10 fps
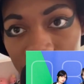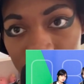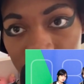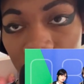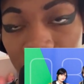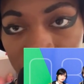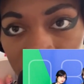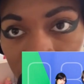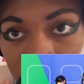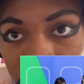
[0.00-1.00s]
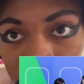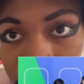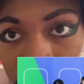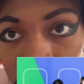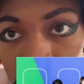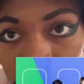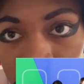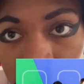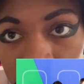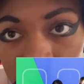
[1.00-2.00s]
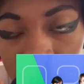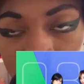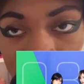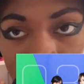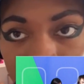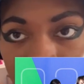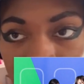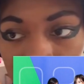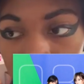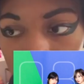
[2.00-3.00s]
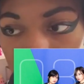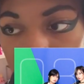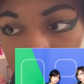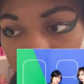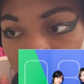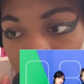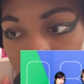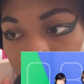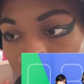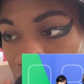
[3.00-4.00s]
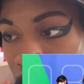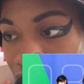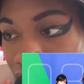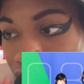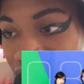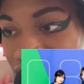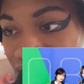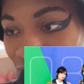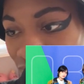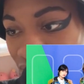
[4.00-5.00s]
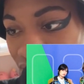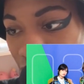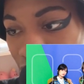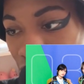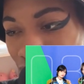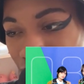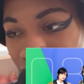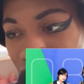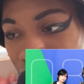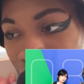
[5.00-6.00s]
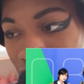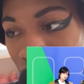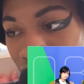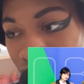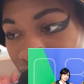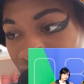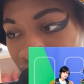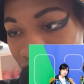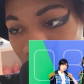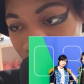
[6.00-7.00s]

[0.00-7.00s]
and Jenna, uh, Wizard, OOO, and Gaim, respectively. Uh, these outfits themselves I'm not too big on either.